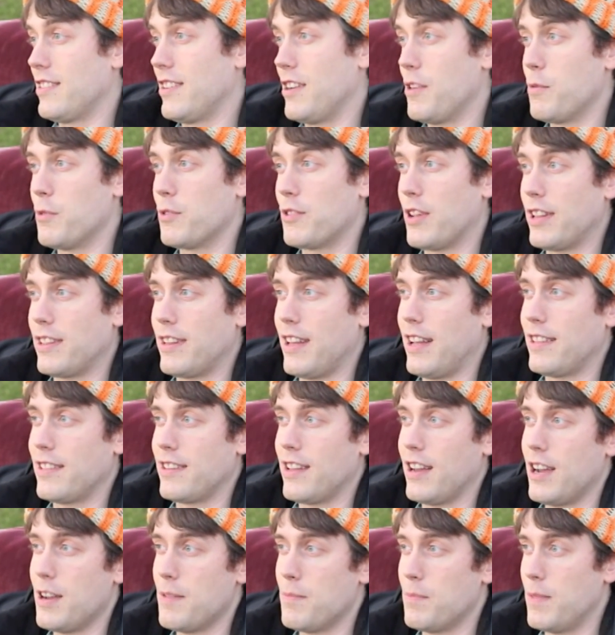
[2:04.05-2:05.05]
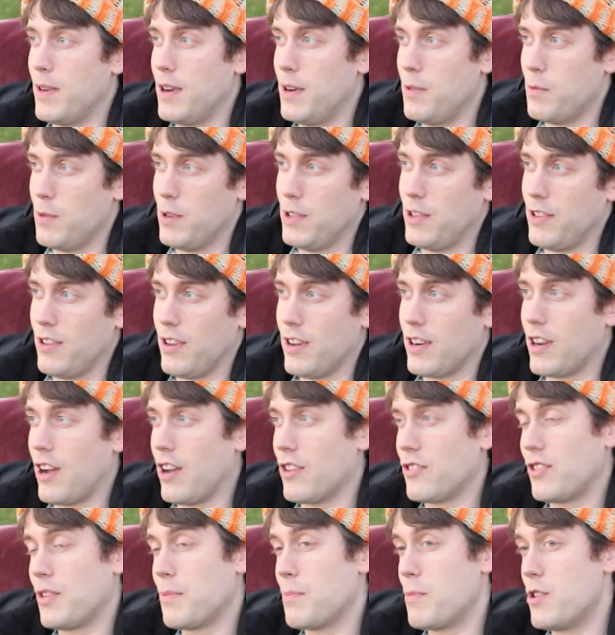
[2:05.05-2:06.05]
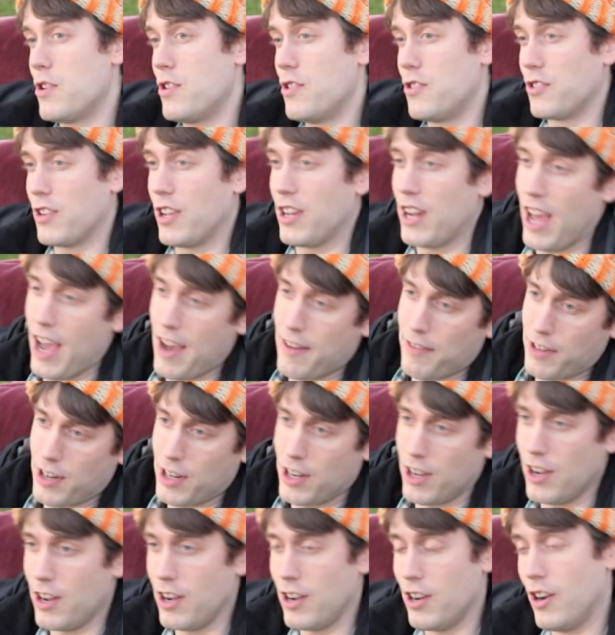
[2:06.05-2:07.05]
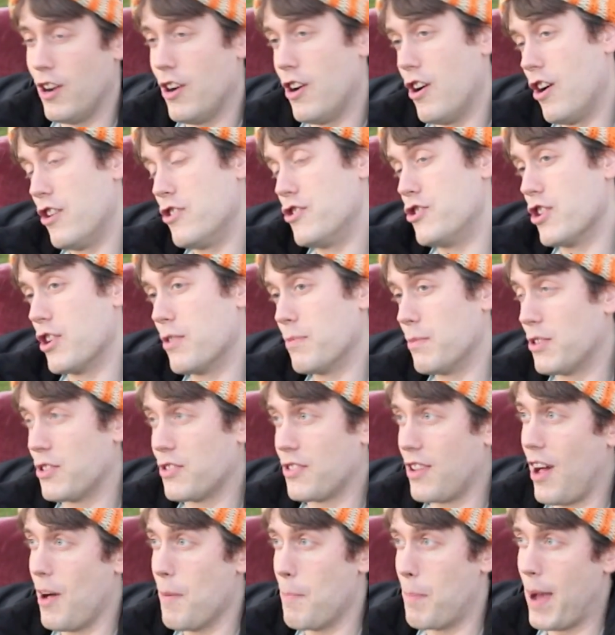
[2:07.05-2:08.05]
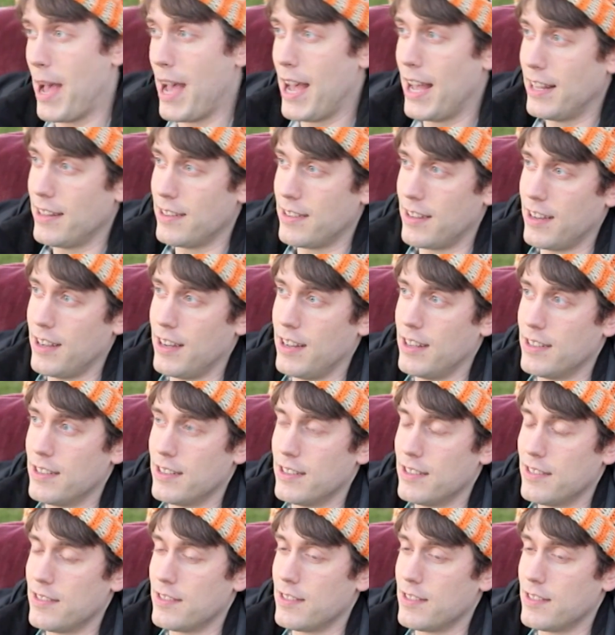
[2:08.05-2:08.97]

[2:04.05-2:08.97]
It was at that time, with customers, and having a German-style band, and